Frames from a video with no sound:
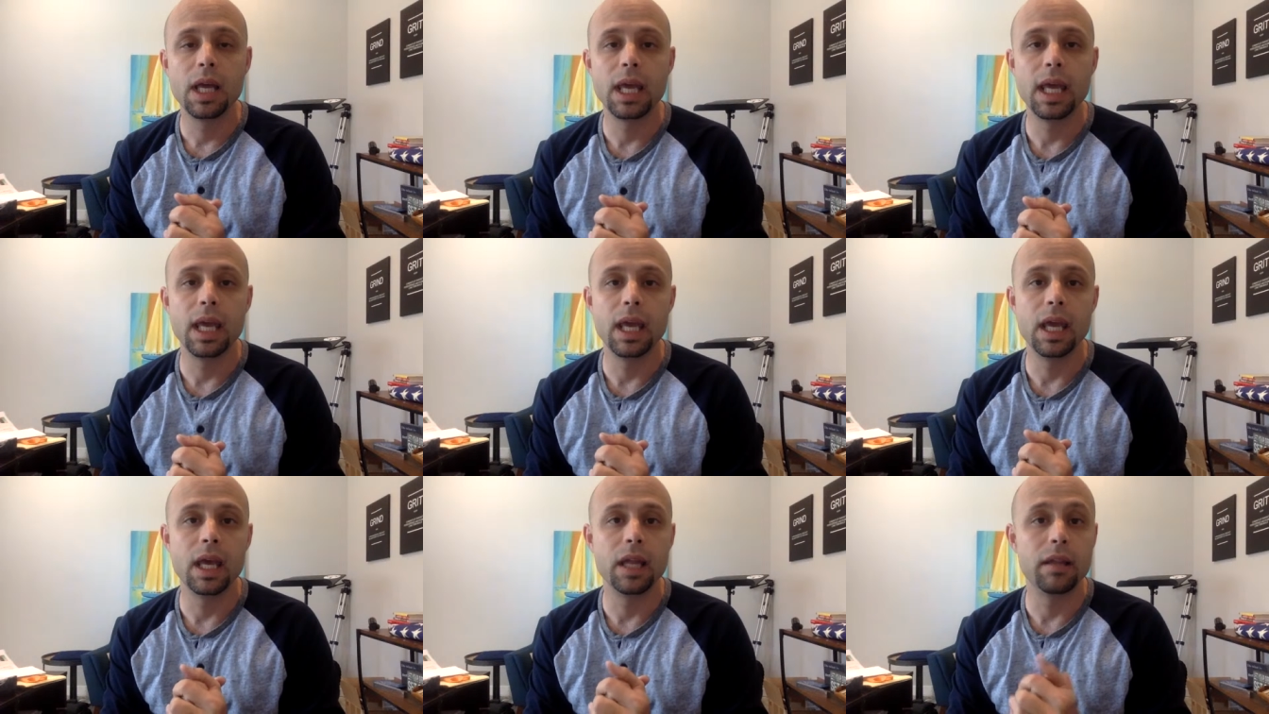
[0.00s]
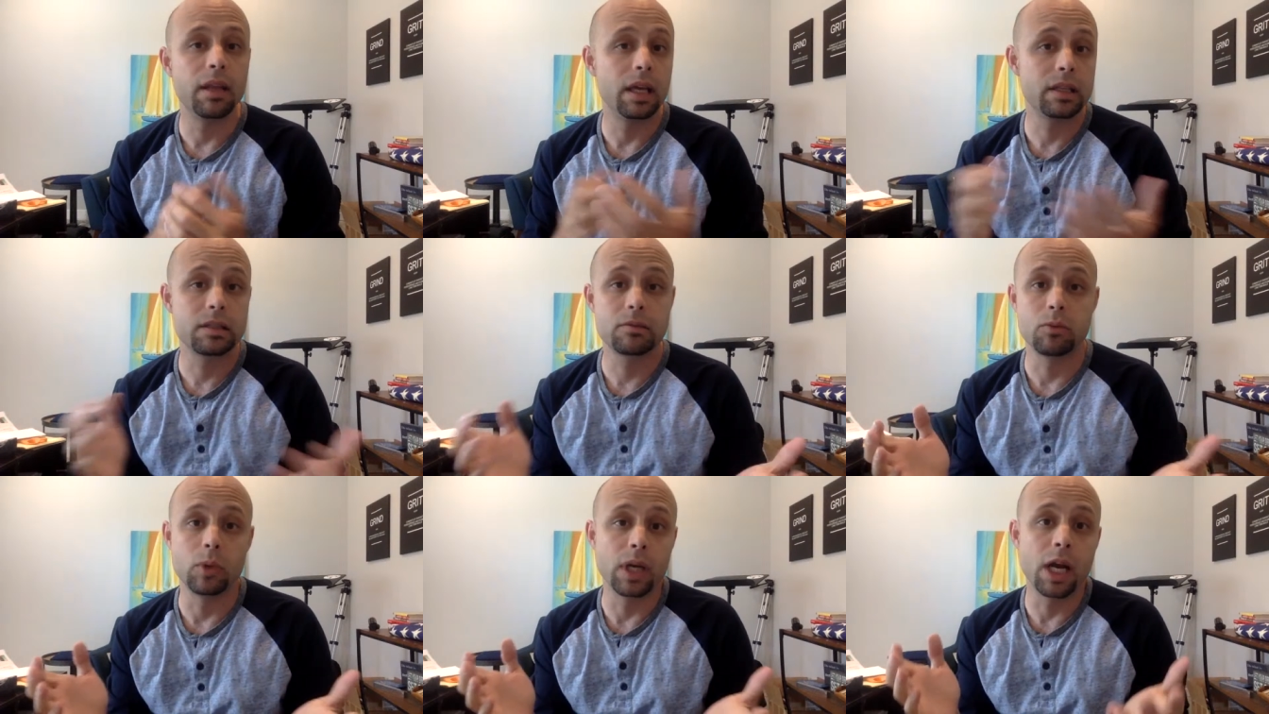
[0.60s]
And
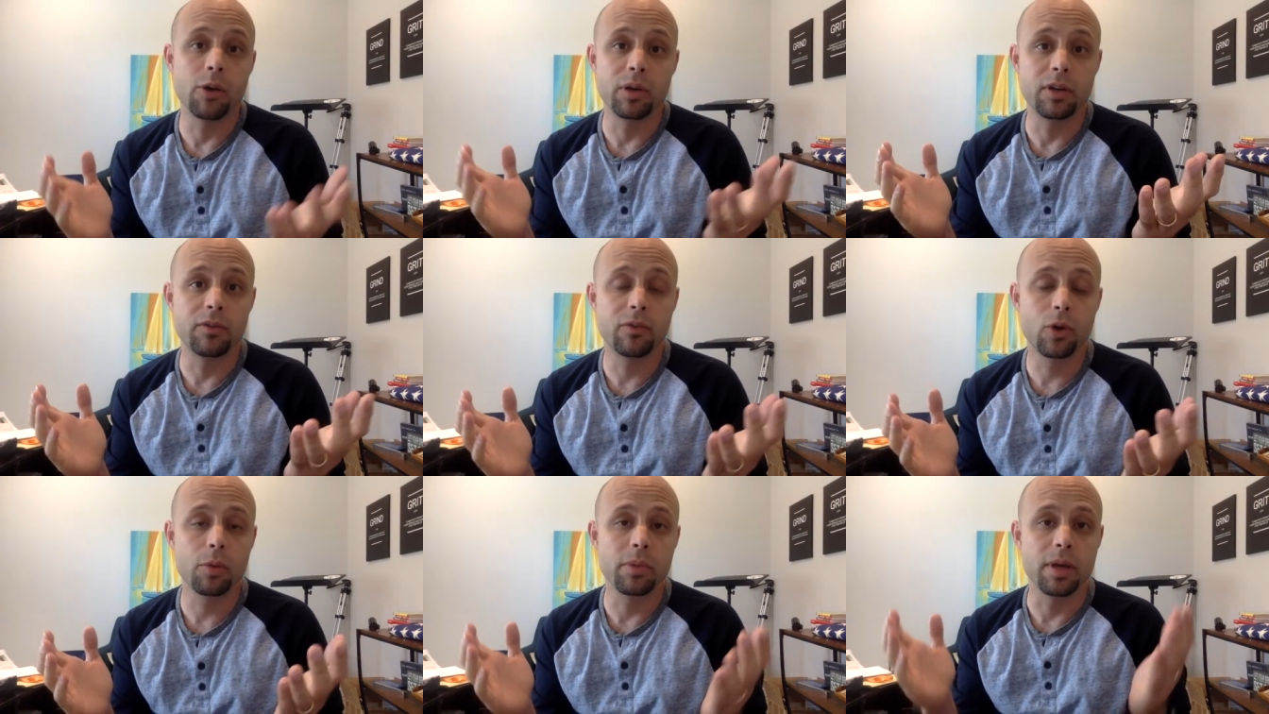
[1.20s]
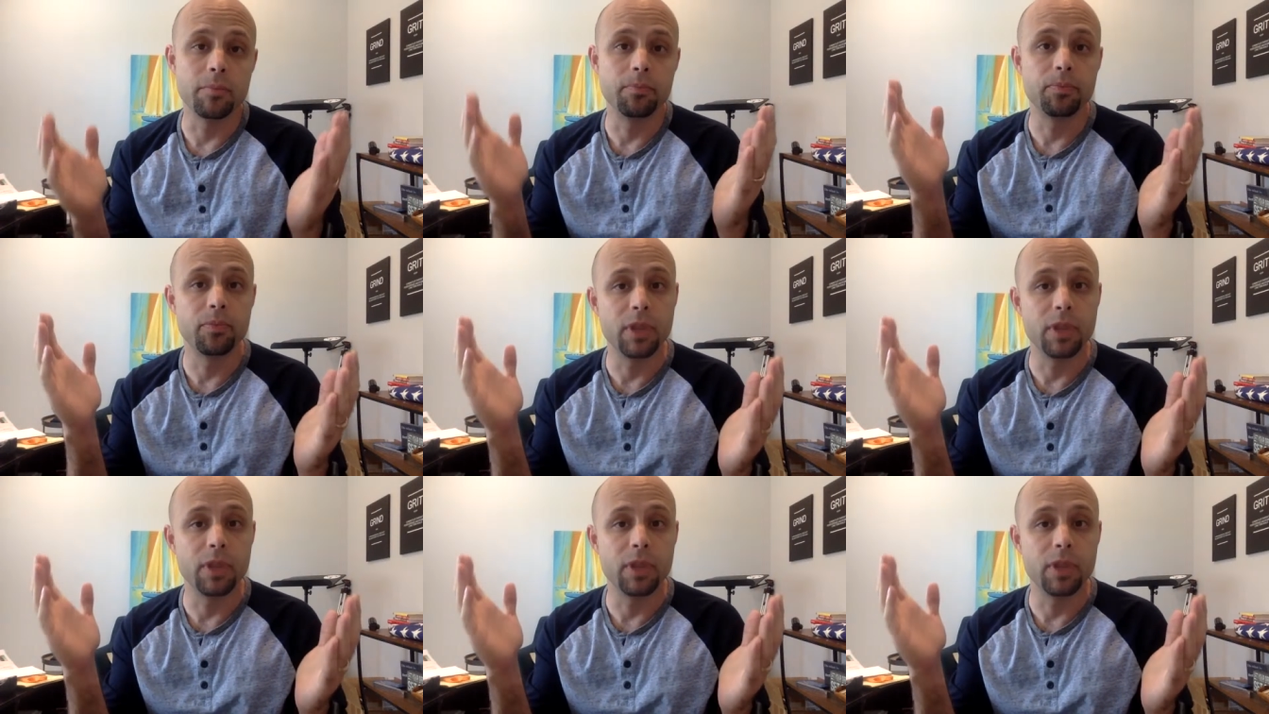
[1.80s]
that's what I would inform them.